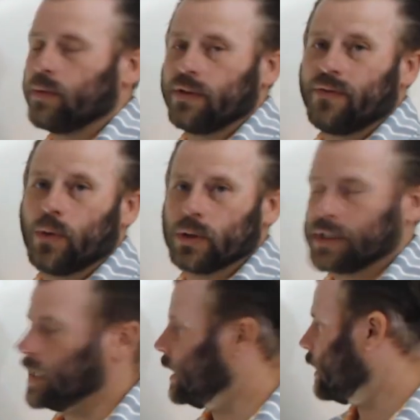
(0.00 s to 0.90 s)
up with
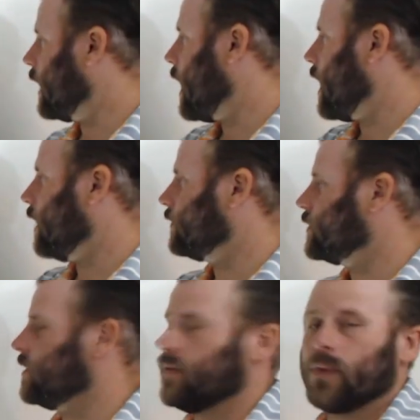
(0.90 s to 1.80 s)
14.5
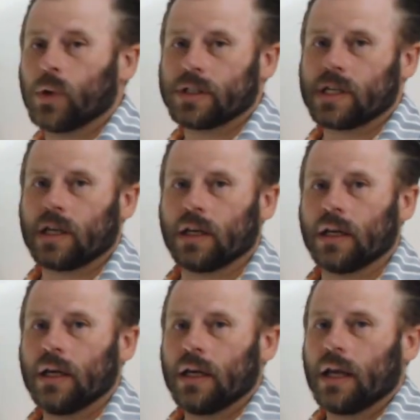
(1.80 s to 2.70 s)
to
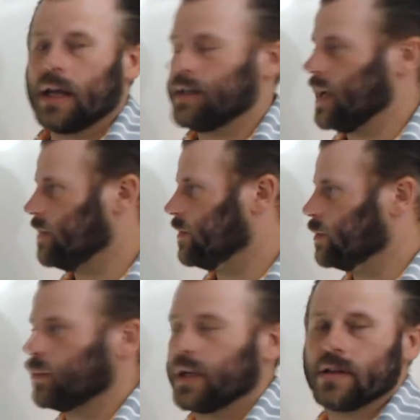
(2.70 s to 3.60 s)
14, and
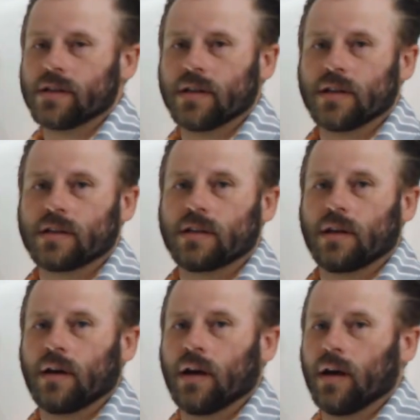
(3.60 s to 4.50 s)
Denver wins this
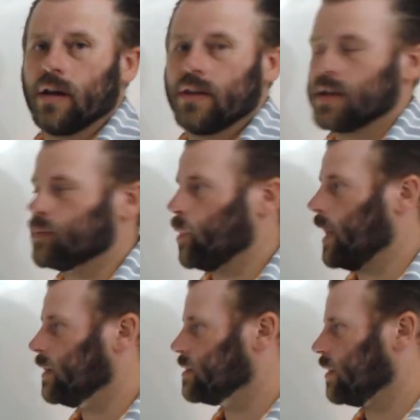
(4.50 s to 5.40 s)
this
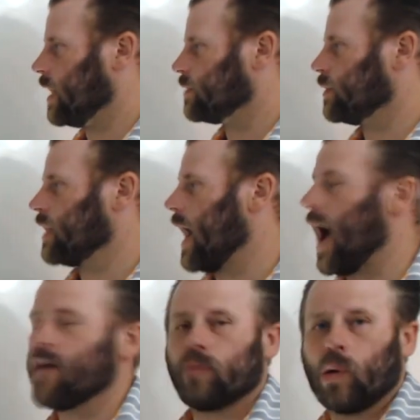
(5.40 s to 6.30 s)
bet. So that's what the
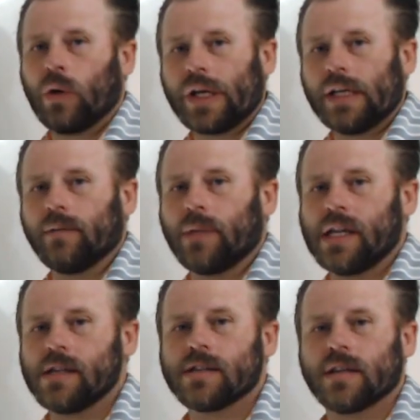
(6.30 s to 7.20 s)
half point
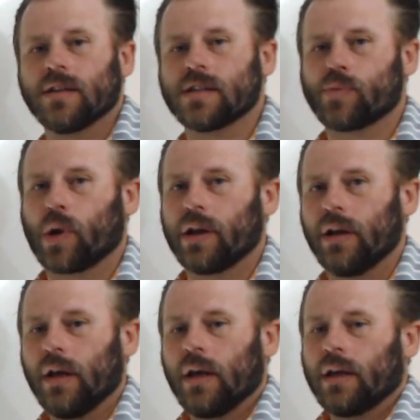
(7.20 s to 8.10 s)
means in the
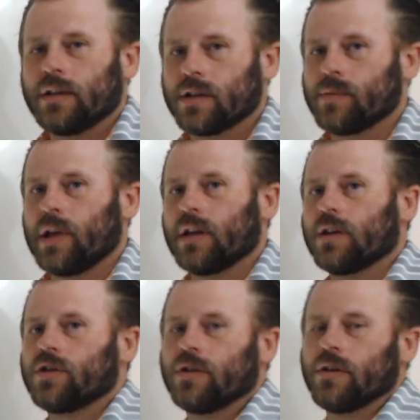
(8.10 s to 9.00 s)
spread, just
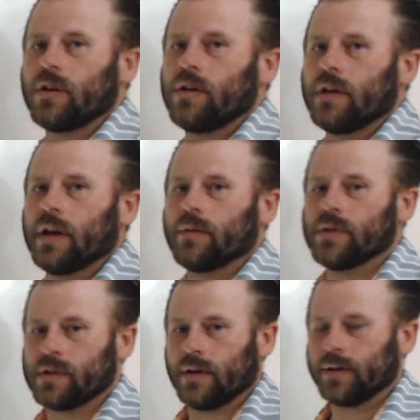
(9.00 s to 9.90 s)
making sure that you get a
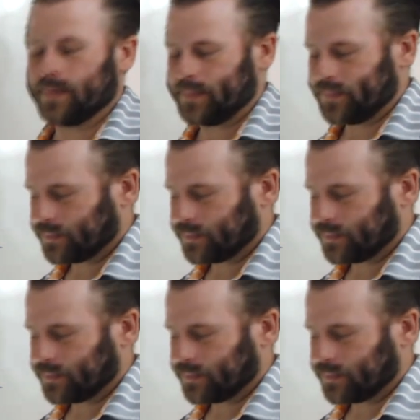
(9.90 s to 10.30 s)
result.